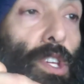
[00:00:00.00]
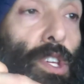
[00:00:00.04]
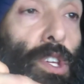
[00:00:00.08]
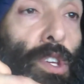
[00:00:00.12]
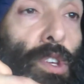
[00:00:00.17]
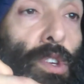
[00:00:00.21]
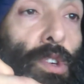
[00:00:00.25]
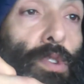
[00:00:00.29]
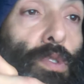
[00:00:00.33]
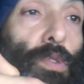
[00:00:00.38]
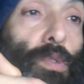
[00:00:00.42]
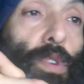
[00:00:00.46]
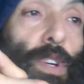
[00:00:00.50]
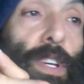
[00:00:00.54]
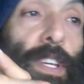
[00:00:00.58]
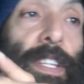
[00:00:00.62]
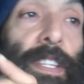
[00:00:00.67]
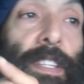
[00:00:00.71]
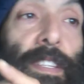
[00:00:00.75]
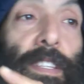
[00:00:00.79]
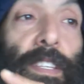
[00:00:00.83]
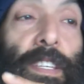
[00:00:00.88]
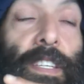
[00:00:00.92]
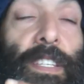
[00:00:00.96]
you
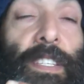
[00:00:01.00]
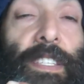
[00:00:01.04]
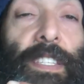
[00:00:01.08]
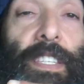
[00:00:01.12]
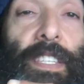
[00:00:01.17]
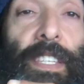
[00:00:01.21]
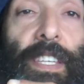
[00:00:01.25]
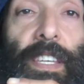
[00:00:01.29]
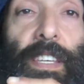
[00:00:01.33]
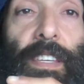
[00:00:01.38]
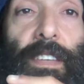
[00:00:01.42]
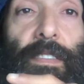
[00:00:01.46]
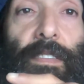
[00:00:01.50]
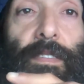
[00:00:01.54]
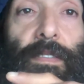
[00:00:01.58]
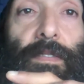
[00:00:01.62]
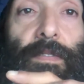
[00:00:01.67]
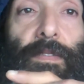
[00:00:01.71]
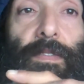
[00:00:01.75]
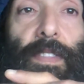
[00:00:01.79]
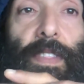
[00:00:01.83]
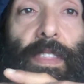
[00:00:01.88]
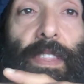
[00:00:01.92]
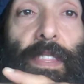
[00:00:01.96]
can
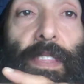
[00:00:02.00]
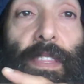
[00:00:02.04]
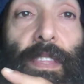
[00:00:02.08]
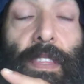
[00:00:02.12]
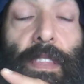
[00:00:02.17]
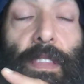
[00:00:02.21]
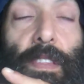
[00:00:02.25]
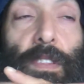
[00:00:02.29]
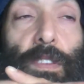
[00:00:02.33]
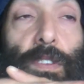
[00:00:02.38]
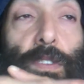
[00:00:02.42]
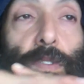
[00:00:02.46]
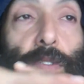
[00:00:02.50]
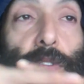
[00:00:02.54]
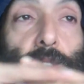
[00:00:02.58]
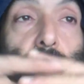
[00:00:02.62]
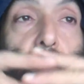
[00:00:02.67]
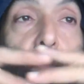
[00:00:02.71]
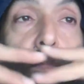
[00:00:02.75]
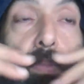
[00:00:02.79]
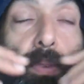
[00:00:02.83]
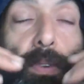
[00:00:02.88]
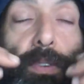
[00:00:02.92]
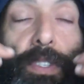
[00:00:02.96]
conceive you
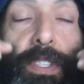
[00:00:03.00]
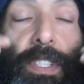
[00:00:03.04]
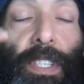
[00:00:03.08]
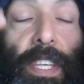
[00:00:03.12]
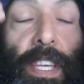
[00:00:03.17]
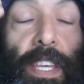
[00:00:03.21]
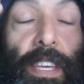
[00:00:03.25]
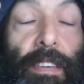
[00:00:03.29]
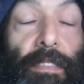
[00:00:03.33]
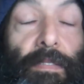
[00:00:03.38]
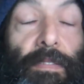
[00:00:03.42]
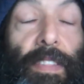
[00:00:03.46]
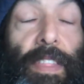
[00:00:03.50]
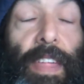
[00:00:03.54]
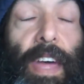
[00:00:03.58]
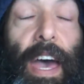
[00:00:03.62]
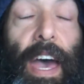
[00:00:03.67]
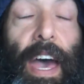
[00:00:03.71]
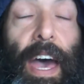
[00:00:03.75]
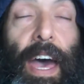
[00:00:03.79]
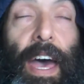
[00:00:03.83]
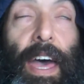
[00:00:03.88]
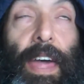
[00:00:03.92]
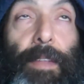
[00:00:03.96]
can perceive
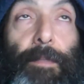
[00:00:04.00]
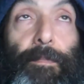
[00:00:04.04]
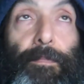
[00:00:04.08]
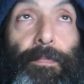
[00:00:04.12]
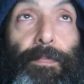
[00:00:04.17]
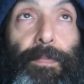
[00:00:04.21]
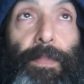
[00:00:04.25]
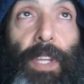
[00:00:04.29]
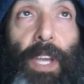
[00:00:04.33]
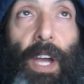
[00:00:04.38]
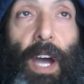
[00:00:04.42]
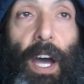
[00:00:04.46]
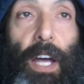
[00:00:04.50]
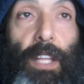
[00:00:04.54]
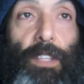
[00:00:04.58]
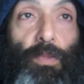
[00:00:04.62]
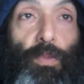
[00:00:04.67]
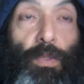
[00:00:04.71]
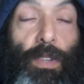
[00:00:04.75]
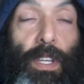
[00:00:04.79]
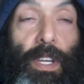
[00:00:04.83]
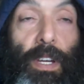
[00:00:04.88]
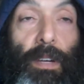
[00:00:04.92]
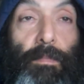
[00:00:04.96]
that gods
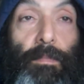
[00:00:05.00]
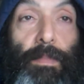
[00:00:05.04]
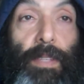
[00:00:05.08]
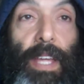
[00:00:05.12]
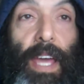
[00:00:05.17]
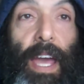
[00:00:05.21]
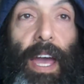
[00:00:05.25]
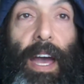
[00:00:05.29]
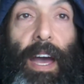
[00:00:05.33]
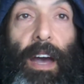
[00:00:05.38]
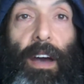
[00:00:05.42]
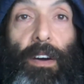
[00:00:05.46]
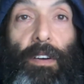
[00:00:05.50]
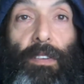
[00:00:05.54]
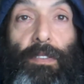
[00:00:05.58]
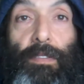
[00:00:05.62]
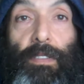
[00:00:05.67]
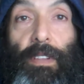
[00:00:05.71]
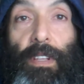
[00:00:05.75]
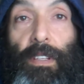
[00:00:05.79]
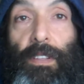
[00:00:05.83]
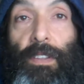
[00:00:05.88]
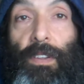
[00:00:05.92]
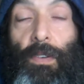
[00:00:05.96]
would come
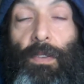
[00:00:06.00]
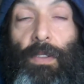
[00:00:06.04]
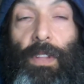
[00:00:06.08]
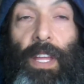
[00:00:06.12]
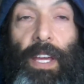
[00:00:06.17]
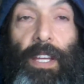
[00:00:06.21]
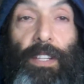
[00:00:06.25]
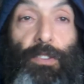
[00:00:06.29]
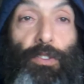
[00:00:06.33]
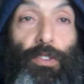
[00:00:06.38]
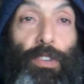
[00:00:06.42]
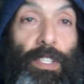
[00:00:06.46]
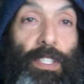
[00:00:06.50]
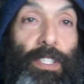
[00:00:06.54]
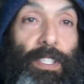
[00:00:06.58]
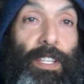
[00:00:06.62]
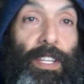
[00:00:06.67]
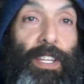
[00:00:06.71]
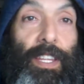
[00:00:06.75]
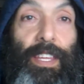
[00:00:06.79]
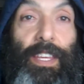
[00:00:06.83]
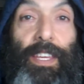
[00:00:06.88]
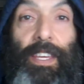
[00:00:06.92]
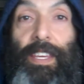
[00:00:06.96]
down, no
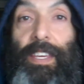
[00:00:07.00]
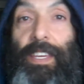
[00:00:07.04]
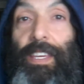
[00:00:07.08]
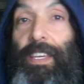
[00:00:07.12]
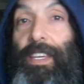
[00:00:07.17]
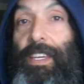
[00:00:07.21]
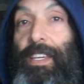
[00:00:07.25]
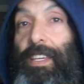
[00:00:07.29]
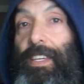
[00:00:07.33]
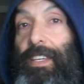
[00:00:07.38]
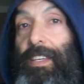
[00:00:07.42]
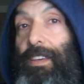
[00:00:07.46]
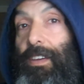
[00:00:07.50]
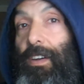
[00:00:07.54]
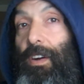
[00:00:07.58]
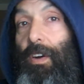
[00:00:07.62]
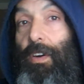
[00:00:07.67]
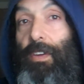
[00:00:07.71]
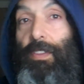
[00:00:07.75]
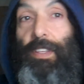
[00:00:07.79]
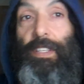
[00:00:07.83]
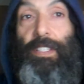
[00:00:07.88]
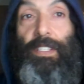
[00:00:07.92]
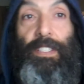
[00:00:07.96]
electricity,
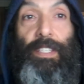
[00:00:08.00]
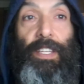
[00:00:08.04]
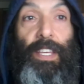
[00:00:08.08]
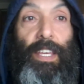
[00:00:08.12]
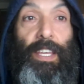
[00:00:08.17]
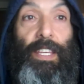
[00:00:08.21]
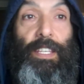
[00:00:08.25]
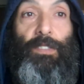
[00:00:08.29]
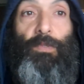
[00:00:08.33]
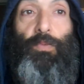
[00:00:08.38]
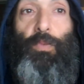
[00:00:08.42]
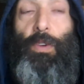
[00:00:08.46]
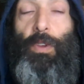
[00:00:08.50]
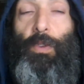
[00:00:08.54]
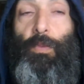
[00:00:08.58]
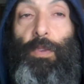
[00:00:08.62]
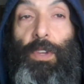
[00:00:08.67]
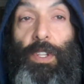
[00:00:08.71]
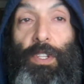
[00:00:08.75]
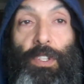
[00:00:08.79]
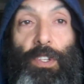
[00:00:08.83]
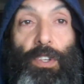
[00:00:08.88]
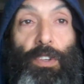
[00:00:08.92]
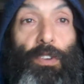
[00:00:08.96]
all these things. What do
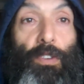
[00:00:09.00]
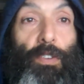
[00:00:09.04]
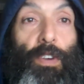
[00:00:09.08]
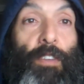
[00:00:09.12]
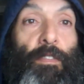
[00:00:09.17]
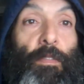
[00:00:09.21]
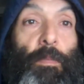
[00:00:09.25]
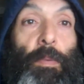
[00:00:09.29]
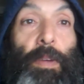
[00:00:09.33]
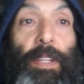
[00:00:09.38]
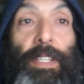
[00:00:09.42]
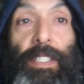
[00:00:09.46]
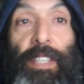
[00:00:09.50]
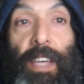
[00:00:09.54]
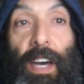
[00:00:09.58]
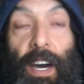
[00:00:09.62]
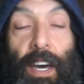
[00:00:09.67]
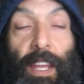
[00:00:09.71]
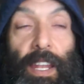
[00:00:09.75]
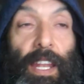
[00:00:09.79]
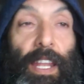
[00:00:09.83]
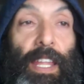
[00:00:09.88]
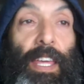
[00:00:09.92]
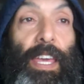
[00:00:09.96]
we do? Everybody's
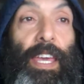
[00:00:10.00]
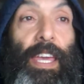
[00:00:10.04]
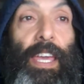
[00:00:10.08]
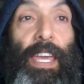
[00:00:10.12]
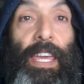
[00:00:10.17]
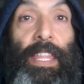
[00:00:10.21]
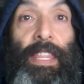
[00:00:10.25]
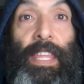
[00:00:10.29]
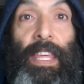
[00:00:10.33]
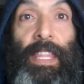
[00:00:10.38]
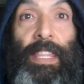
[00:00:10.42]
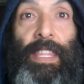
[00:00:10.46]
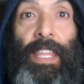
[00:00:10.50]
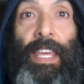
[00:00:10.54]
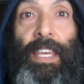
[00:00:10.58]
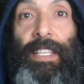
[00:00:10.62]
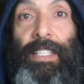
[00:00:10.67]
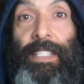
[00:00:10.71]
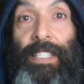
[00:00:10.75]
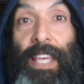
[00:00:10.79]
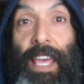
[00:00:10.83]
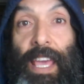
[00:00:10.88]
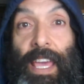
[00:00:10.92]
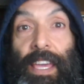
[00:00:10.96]
huddling, and then they
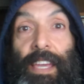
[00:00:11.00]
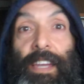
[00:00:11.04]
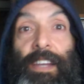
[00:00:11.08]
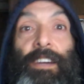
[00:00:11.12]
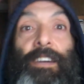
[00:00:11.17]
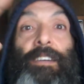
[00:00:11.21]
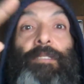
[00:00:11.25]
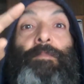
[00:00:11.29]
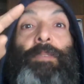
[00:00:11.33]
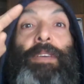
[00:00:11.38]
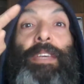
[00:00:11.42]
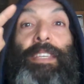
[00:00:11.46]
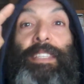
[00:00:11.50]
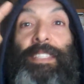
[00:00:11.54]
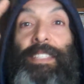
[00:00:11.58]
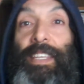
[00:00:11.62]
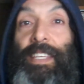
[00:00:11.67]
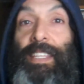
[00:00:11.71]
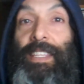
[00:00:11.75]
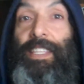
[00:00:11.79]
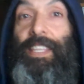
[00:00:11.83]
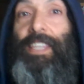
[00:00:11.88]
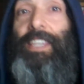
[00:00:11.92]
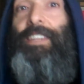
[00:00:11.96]
say, "Come, he's
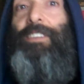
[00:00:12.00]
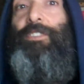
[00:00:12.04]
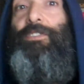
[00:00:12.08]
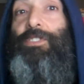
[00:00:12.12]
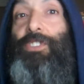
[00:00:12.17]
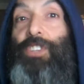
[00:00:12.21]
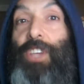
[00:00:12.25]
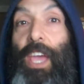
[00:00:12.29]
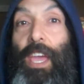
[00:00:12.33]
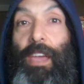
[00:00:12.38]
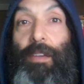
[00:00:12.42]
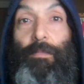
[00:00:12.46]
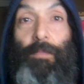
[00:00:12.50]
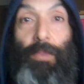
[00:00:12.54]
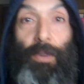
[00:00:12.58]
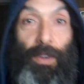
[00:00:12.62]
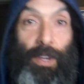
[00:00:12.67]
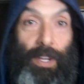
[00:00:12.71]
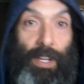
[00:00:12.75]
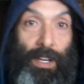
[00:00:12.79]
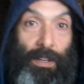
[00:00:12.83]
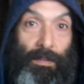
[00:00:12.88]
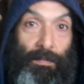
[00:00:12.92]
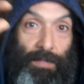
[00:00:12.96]
in the inner chamber.
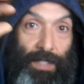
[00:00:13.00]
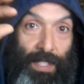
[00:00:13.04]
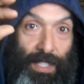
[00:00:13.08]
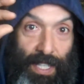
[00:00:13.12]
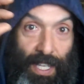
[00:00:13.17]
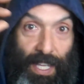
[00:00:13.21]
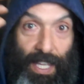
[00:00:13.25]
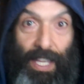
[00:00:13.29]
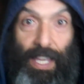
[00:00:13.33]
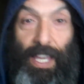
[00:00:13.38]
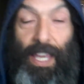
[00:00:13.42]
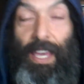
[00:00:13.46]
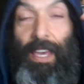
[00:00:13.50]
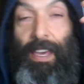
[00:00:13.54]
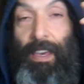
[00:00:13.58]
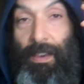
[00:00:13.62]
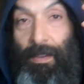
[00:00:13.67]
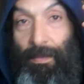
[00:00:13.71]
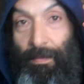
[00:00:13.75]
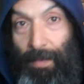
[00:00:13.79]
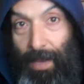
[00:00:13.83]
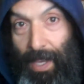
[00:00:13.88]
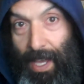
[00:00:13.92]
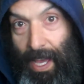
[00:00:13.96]
Come see
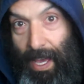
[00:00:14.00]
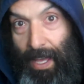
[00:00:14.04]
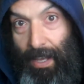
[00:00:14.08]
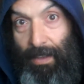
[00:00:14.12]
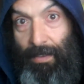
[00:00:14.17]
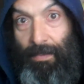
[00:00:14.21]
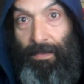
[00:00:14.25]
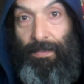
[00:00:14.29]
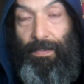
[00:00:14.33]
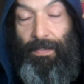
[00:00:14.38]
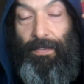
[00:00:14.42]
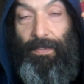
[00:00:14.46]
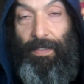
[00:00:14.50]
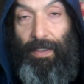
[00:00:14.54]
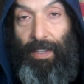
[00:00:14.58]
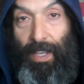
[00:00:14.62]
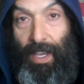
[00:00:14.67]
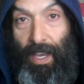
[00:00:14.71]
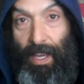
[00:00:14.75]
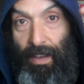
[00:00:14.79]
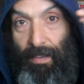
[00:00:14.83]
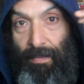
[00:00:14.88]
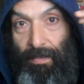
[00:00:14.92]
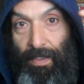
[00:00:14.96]
him." Kind of,
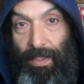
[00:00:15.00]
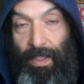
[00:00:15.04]
kind of